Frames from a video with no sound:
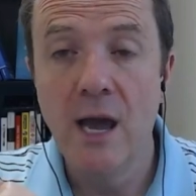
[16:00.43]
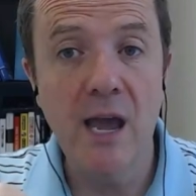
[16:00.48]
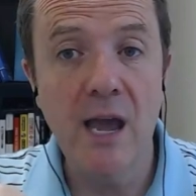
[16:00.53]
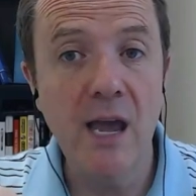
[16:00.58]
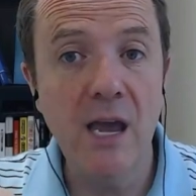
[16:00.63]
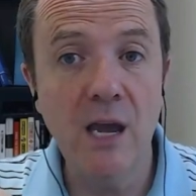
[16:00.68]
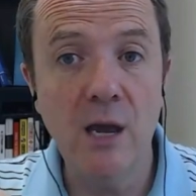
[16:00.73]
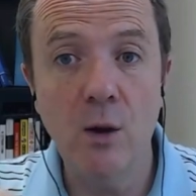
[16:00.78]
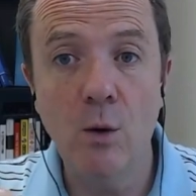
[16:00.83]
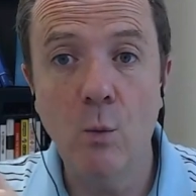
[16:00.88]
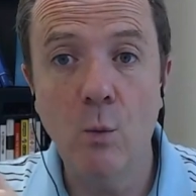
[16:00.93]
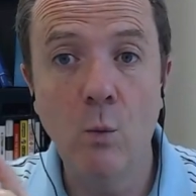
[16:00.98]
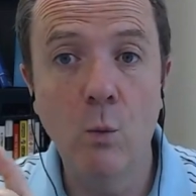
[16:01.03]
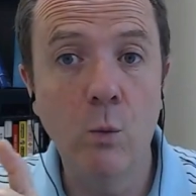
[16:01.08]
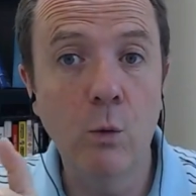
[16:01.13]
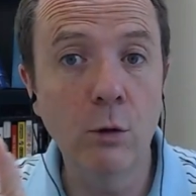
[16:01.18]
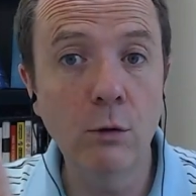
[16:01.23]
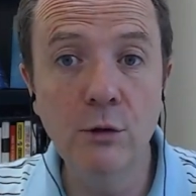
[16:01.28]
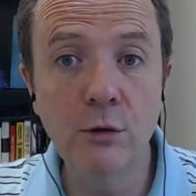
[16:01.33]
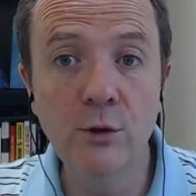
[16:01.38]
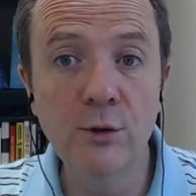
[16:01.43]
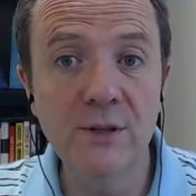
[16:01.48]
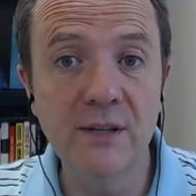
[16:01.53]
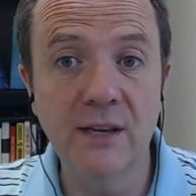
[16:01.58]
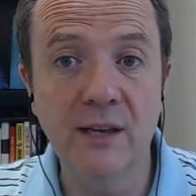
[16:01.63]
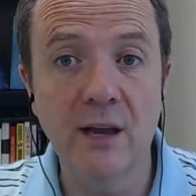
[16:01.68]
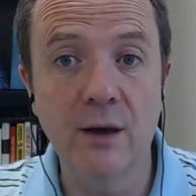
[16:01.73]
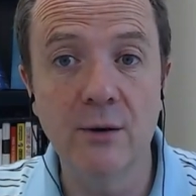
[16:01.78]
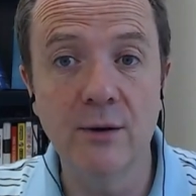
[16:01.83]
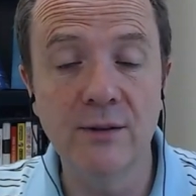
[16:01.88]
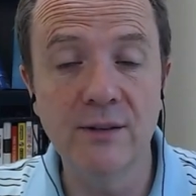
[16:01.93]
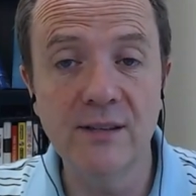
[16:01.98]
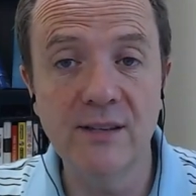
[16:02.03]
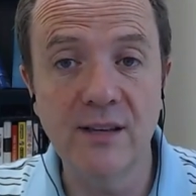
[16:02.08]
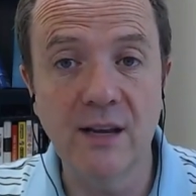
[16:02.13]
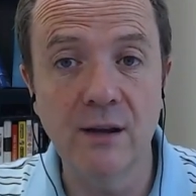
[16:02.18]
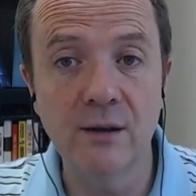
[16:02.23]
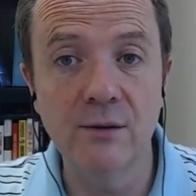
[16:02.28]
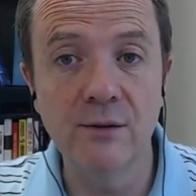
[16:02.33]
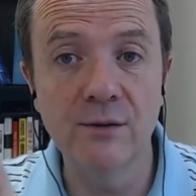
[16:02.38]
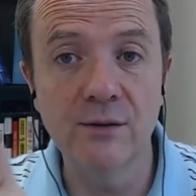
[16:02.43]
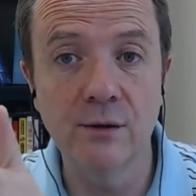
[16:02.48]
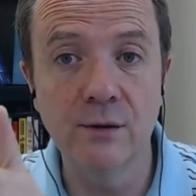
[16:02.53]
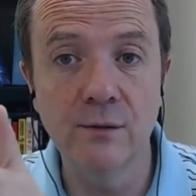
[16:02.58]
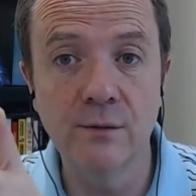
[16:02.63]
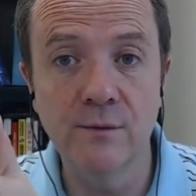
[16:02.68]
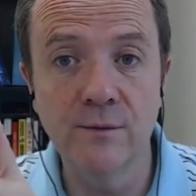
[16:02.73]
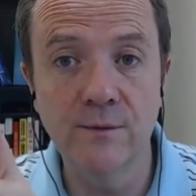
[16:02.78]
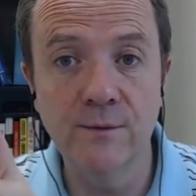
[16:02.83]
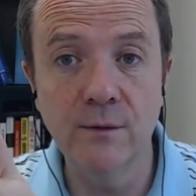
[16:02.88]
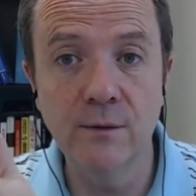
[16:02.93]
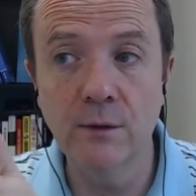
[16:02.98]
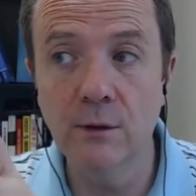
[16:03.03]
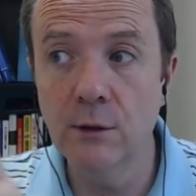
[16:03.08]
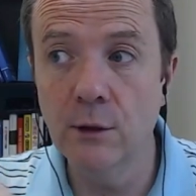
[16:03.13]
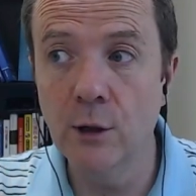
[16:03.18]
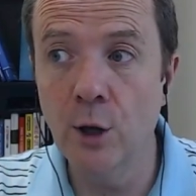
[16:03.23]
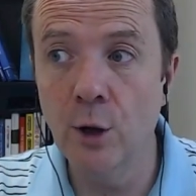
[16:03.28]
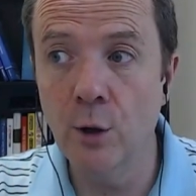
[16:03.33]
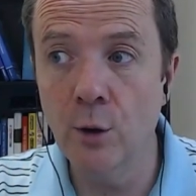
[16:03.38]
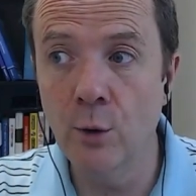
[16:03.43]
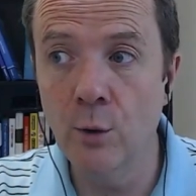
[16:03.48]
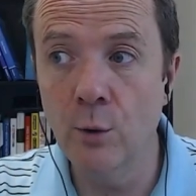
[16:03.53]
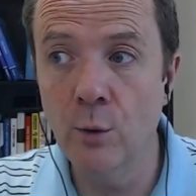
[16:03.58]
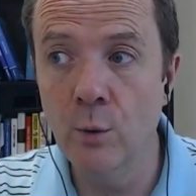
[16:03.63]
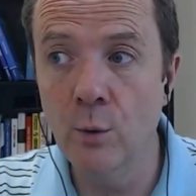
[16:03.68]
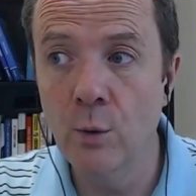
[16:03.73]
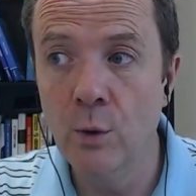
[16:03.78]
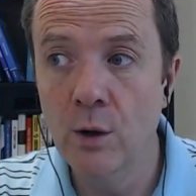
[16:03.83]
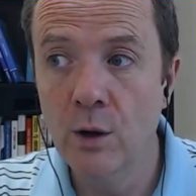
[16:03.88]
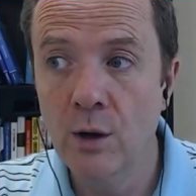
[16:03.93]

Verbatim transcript: hey, we're losing out on sales of low